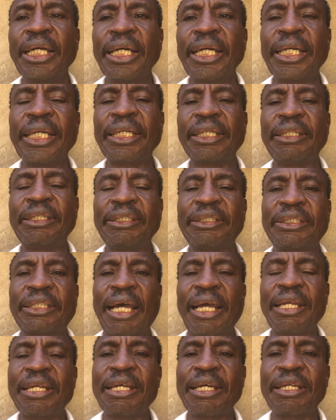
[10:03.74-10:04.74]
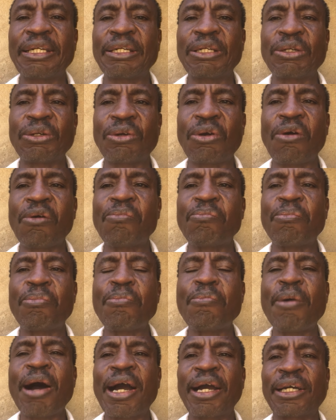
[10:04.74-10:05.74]
he decided to go
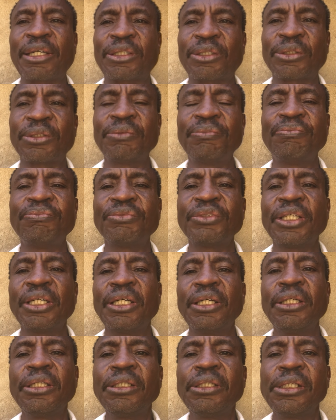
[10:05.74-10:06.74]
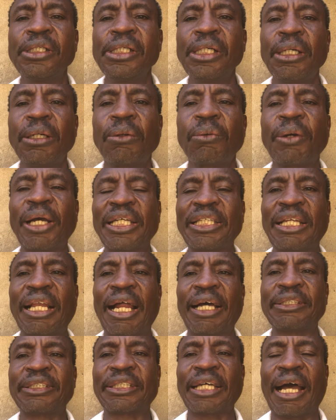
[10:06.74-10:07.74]
back to
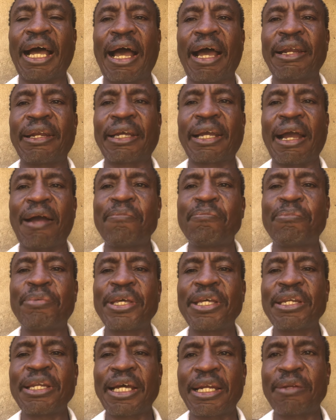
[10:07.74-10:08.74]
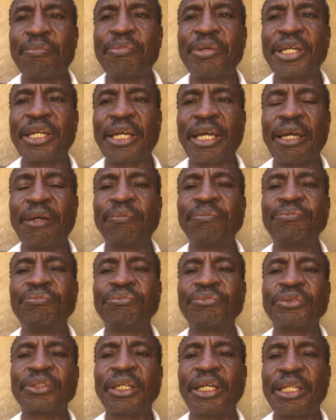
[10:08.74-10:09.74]
Westlands and campaigned and became
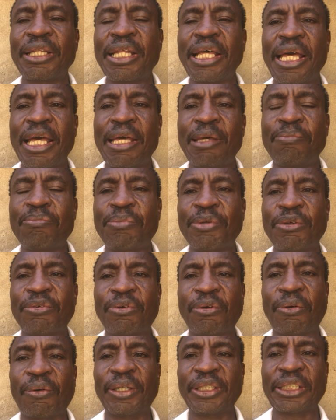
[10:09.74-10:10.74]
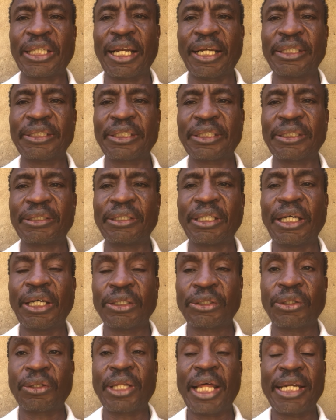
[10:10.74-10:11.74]
the MP for Westlands.
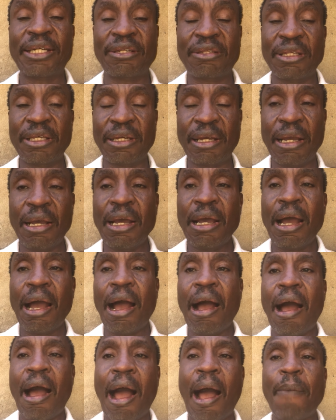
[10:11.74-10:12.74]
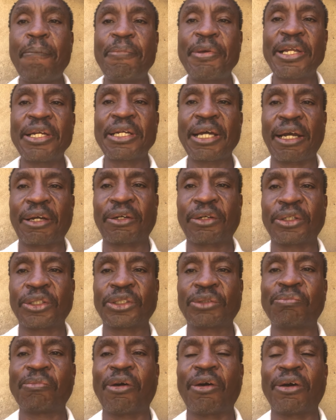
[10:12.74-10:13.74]
So that thing happened
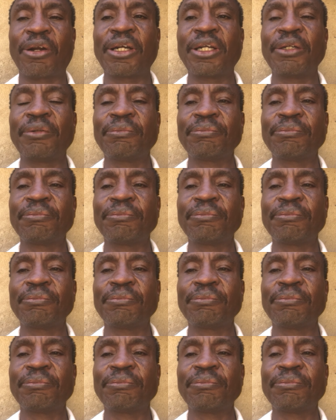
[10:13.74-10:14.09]
across board,